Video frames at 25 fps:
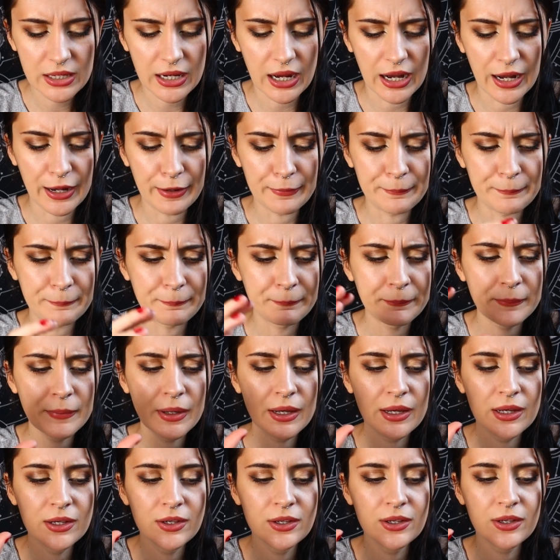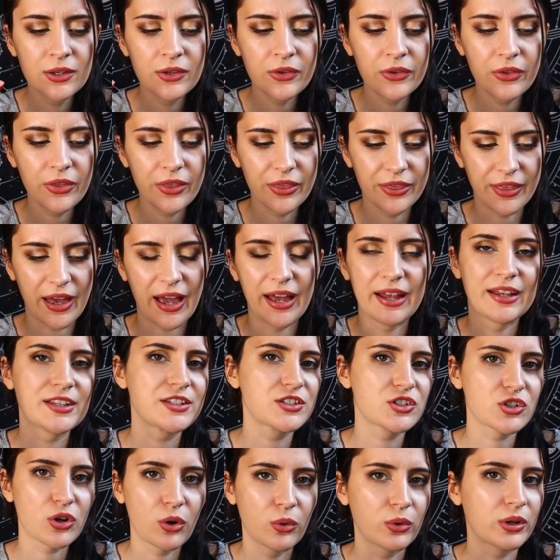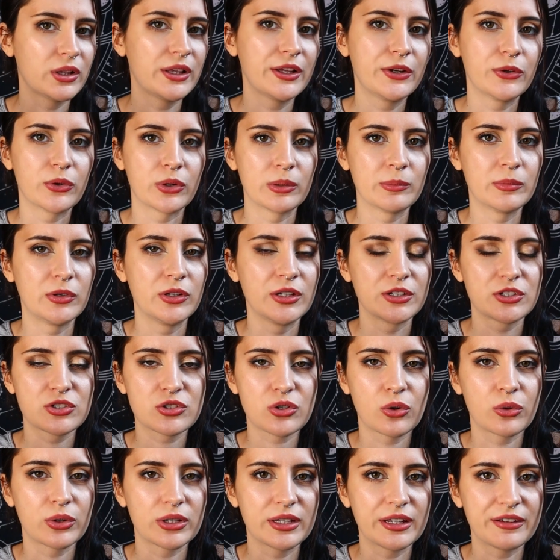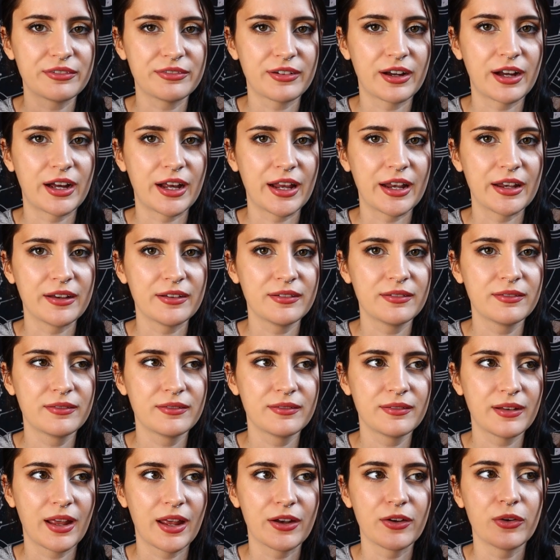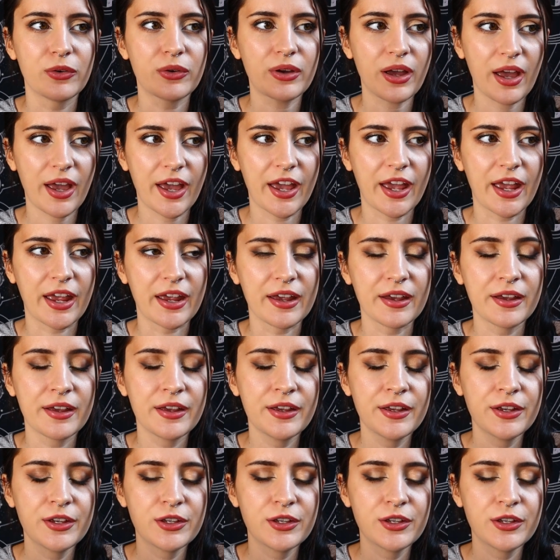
um, that it's totally normal, it's totally fine and okay